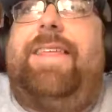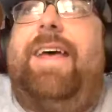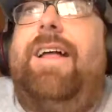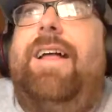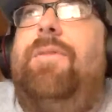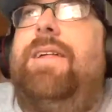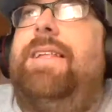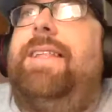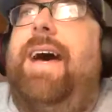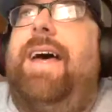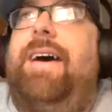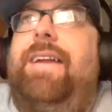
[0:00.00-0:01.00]
hill I'm willing to
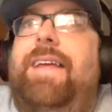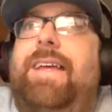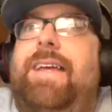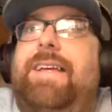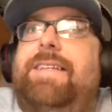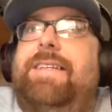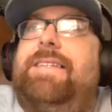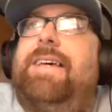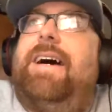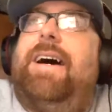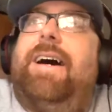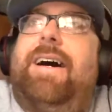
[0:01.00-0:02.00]
die on is.
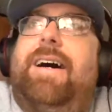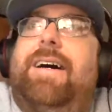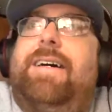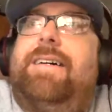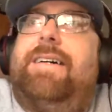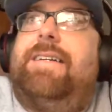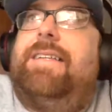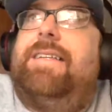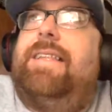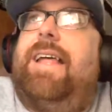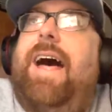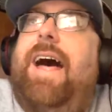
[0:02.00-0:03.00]

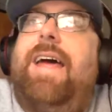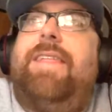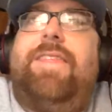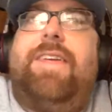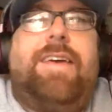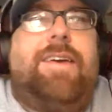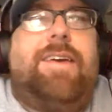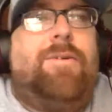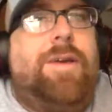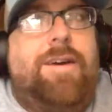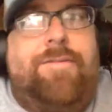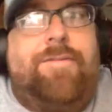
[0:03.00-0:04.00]
I think
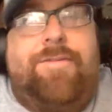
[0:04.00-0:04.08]
we have